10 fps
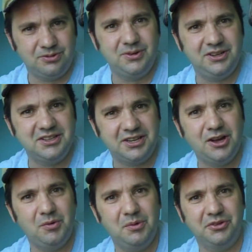really
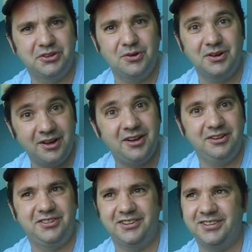tell what was going on.
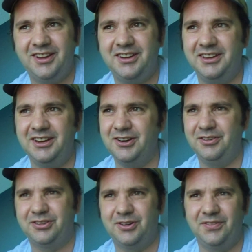It's exciting. Here,
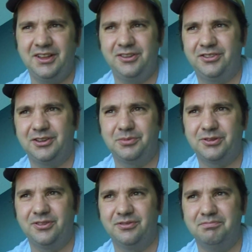it sort of enters some
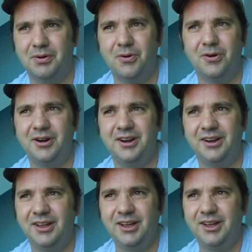sort of Bourne